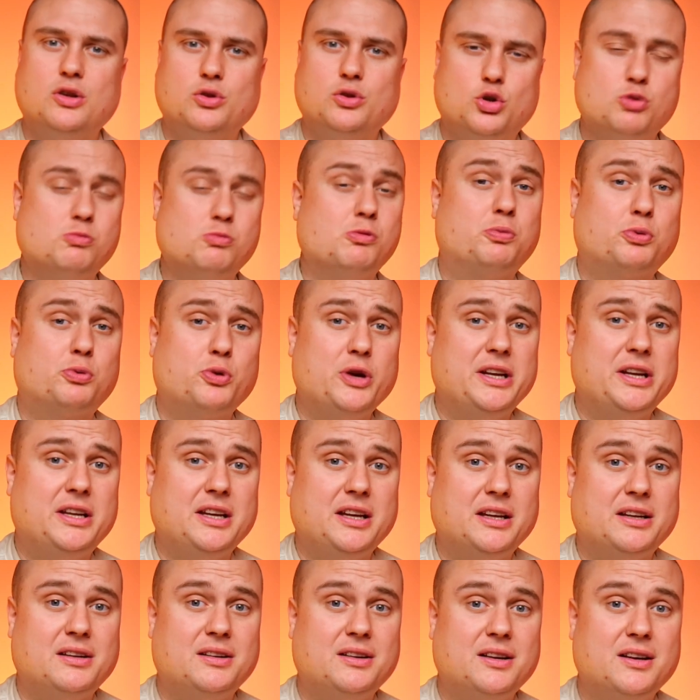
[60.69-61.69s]
Tummo
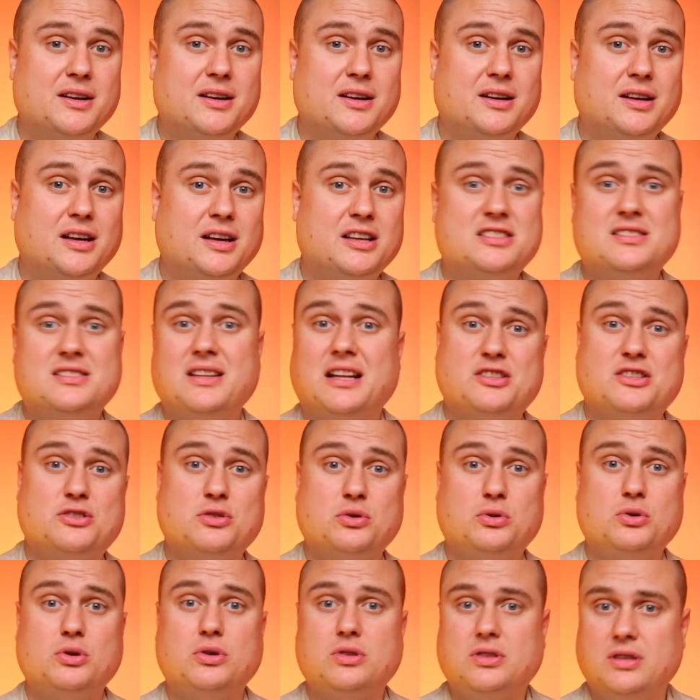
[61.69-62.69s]
breathing is not so
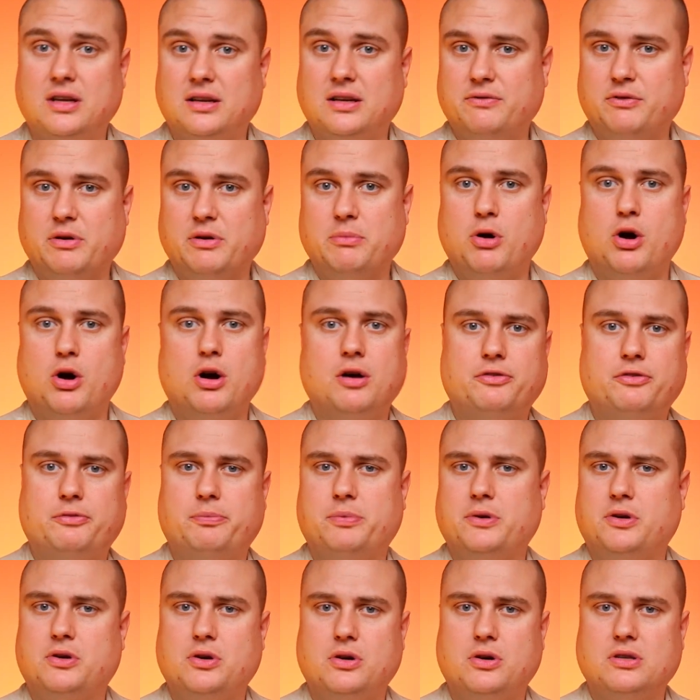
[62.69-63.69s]
good than Wim Hof
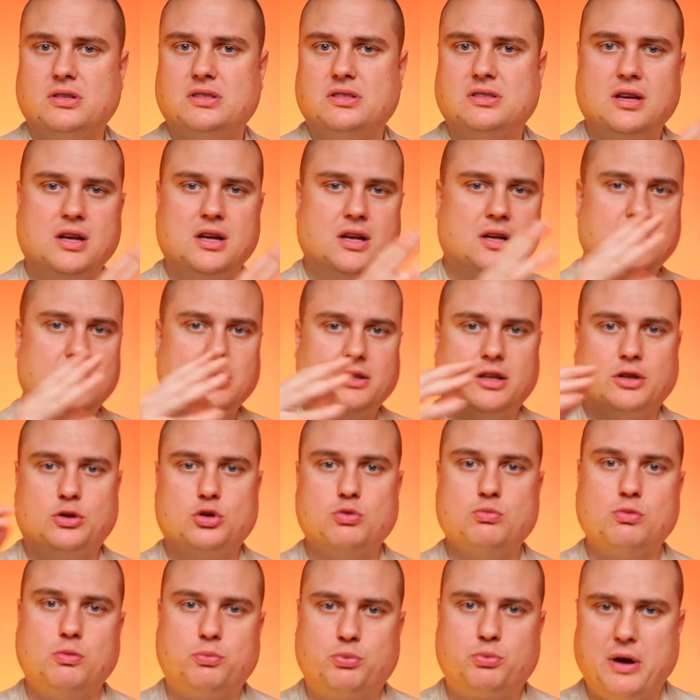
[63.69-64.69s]
because the
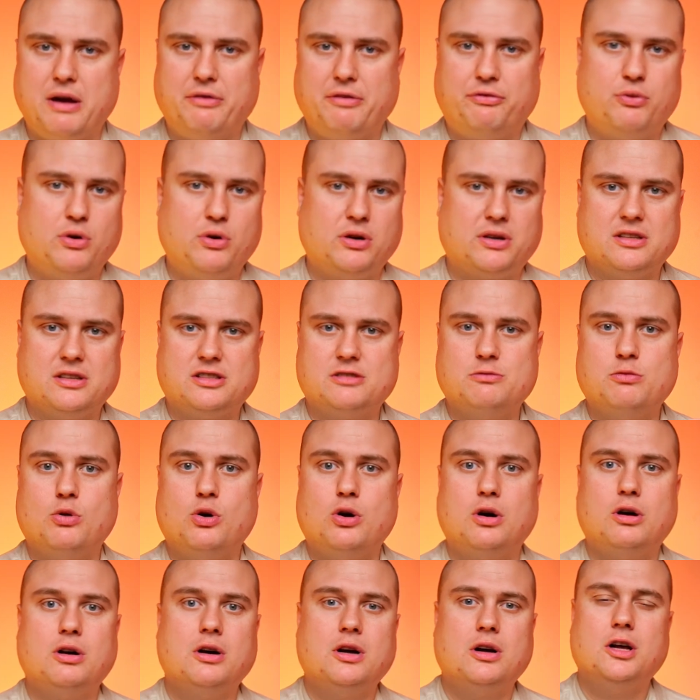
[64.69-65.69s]
Tummo breathwork is
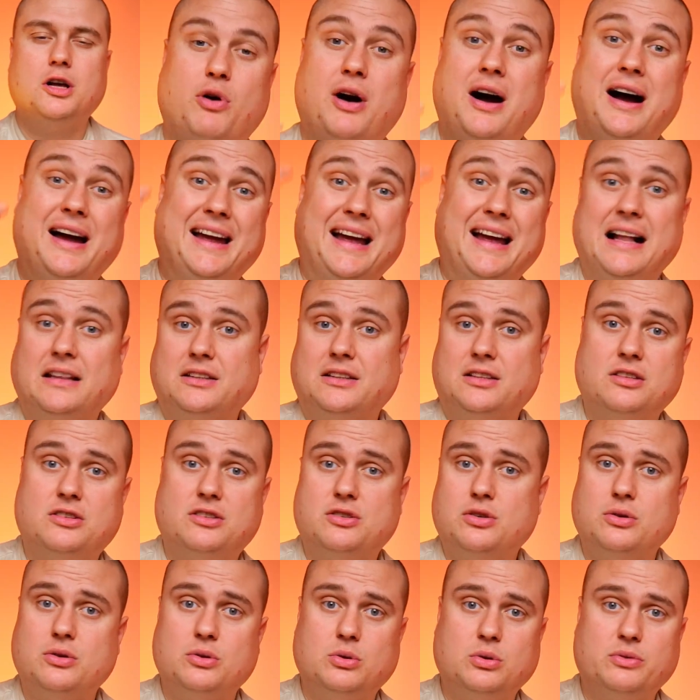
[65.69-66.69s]
more for high
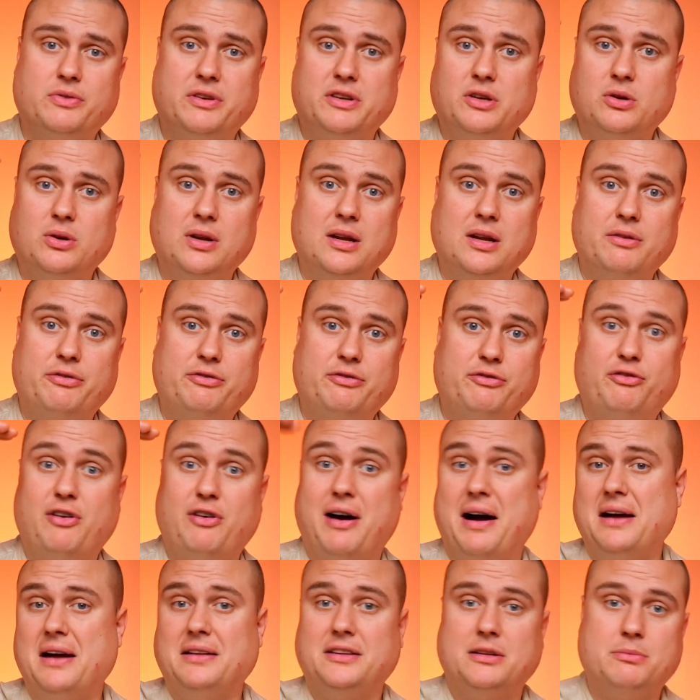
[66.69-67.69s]
altitude when you live
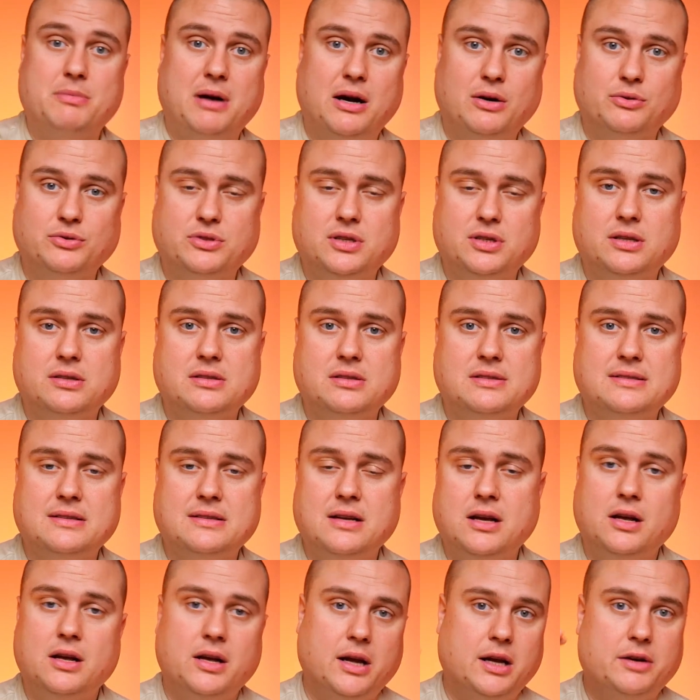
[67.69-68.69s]
far in the mountains.
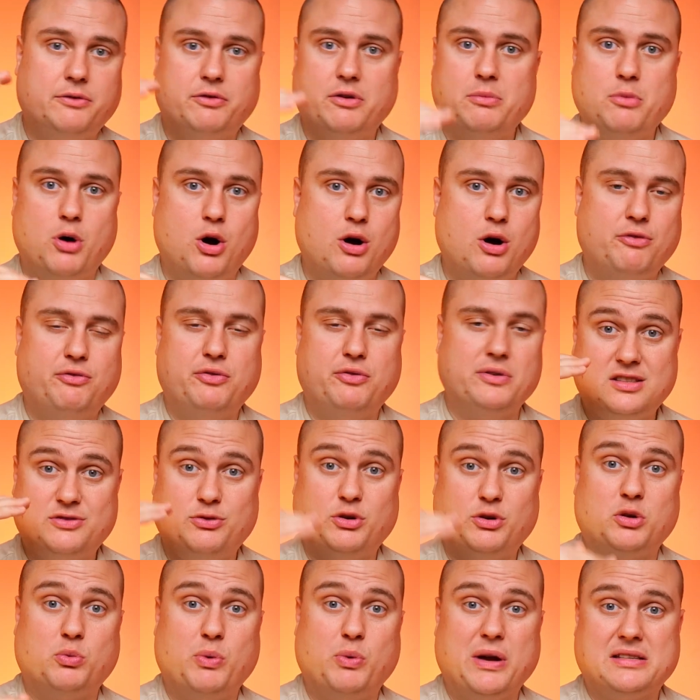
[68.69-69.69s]
And Wim Hof is
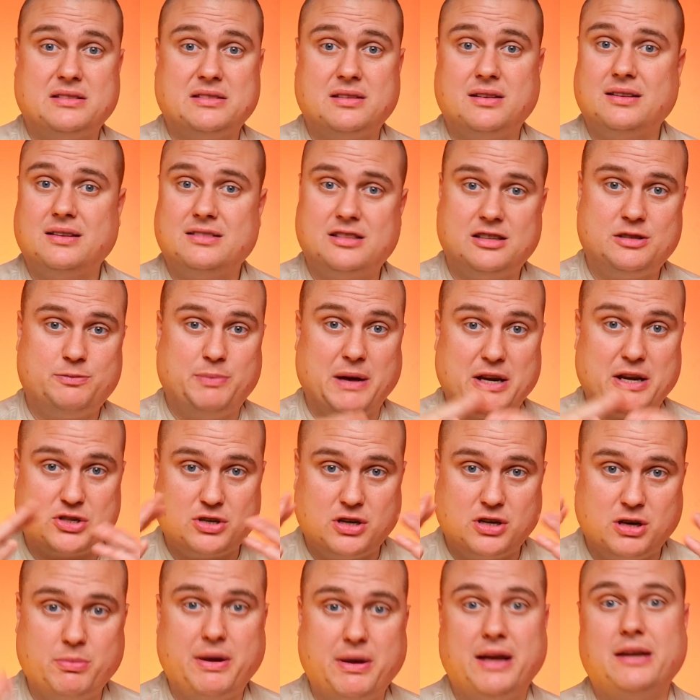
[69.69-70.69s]
for the Westerners
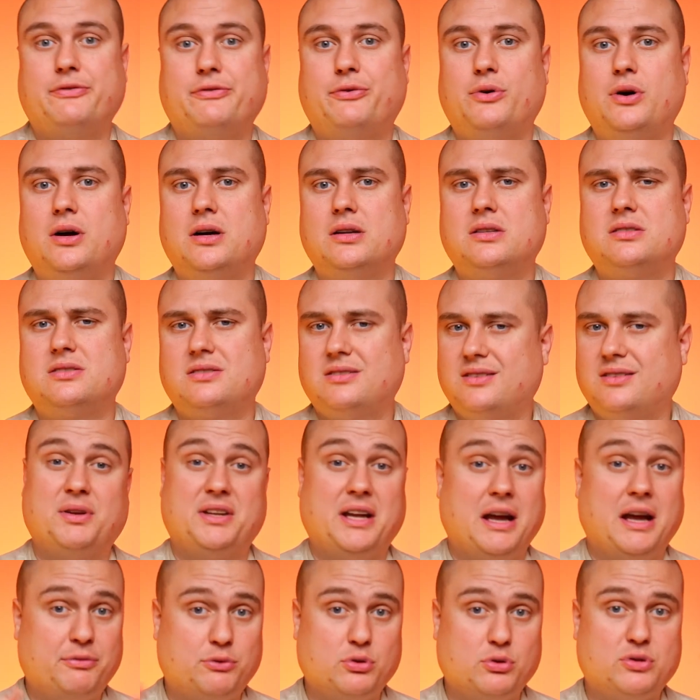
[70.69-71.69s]
especially made for us. But
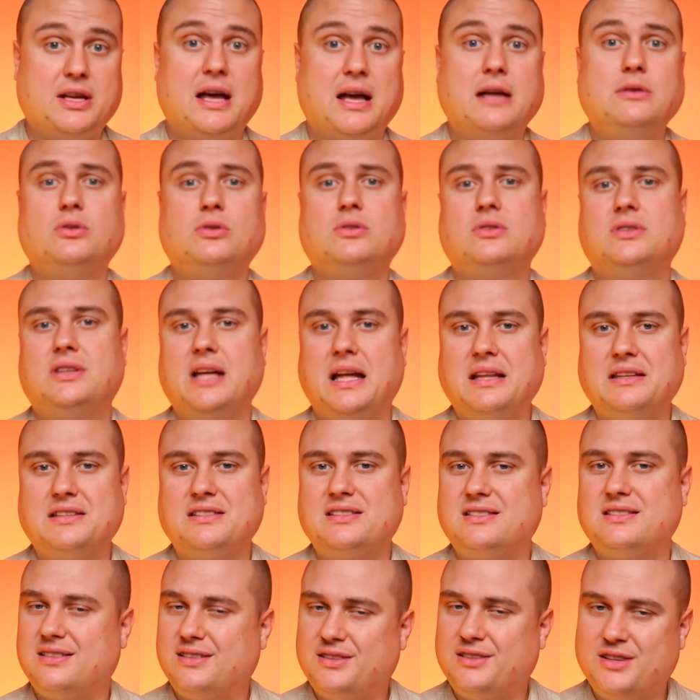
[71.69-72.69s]
I have to tell you,
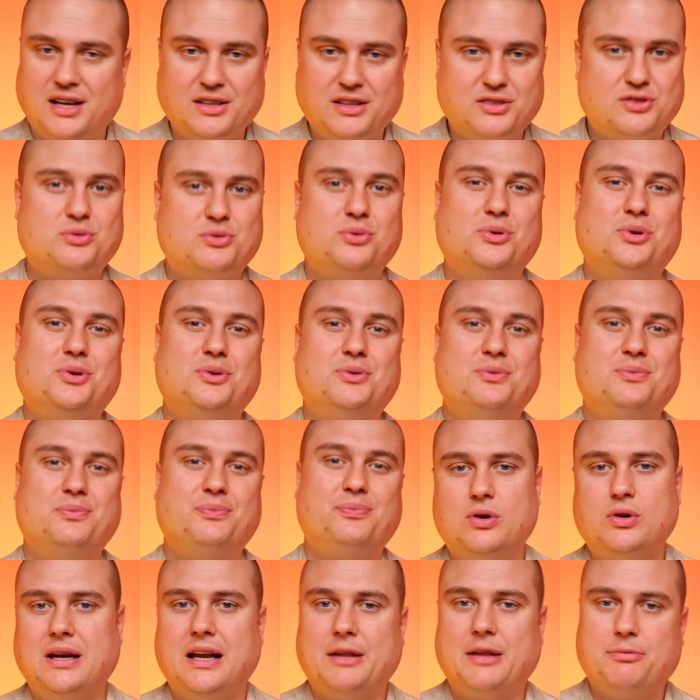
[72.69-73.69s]
that's not true.
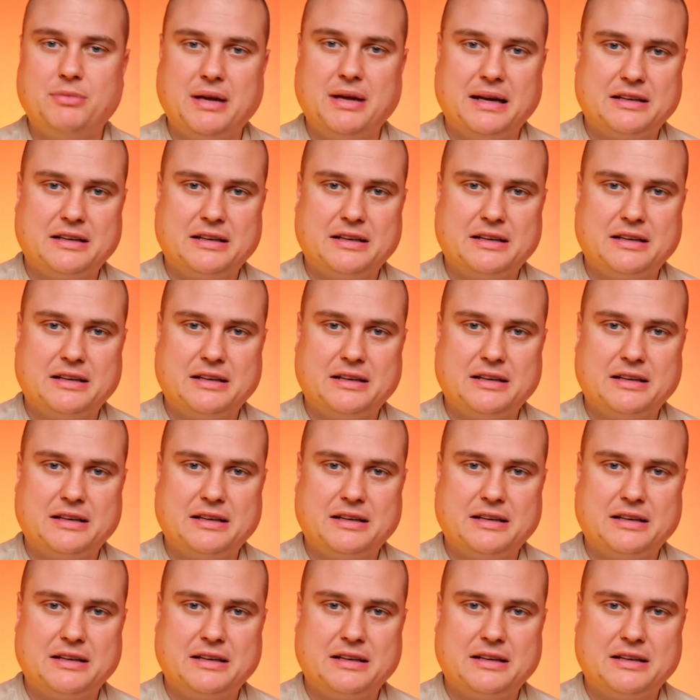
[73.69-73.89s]
Okay, let me